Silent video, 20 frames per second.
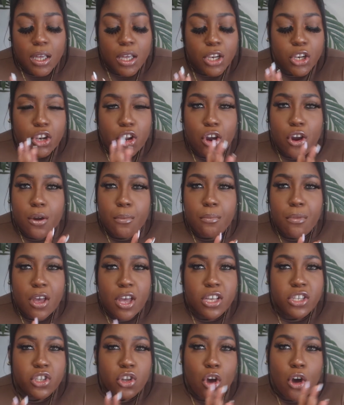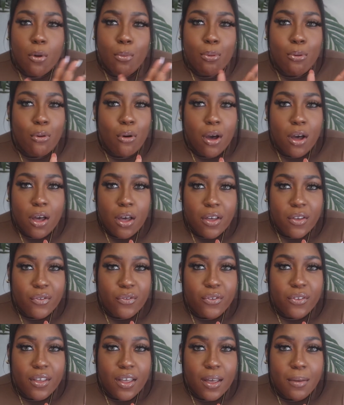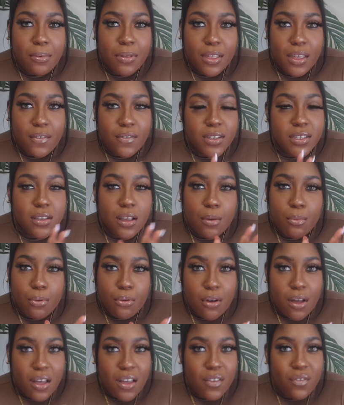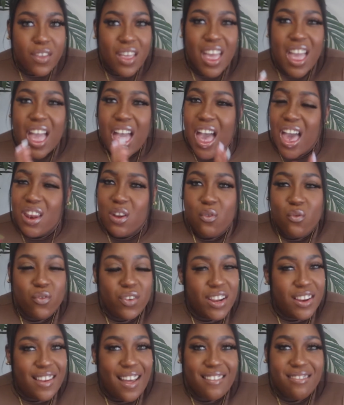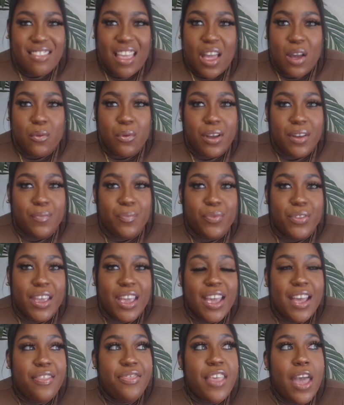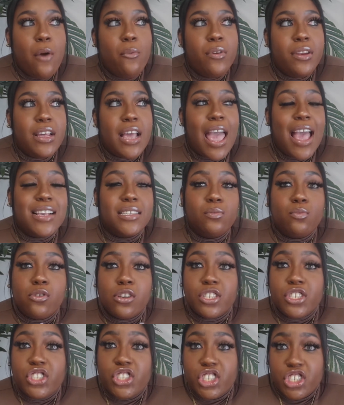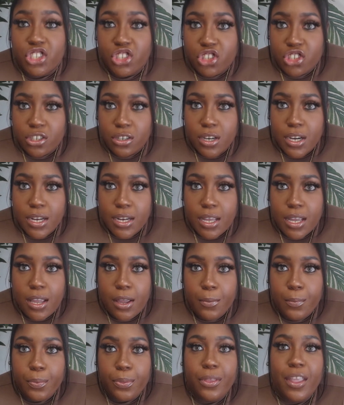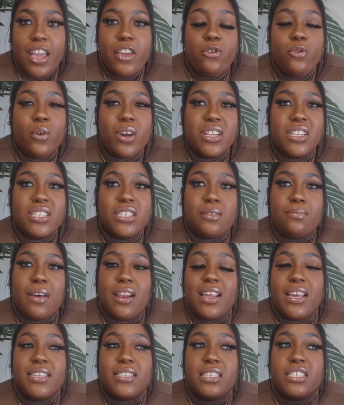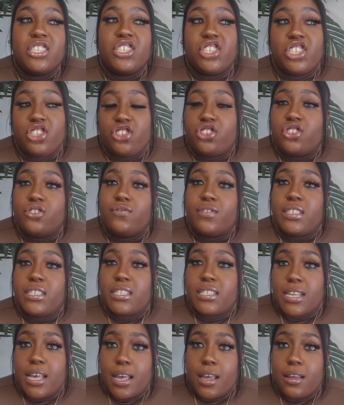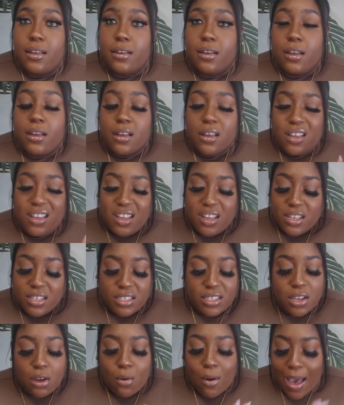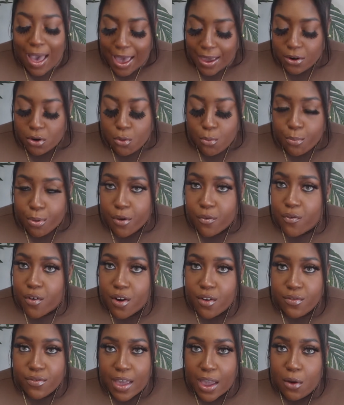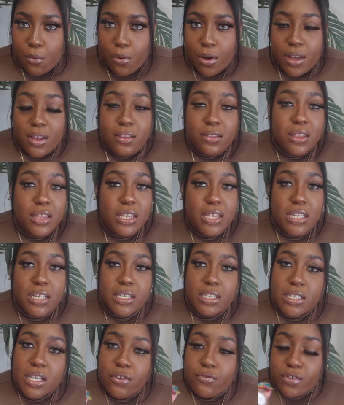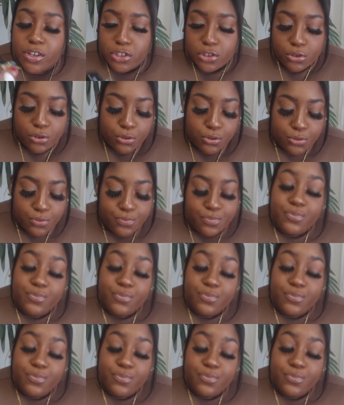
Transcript: de Hermes Appoivre. I believe it's Appoivre. I don't really like that one. That one has more ginger in it, and you can smell it. It's a gingery scent. So I don't prefer that one. This original,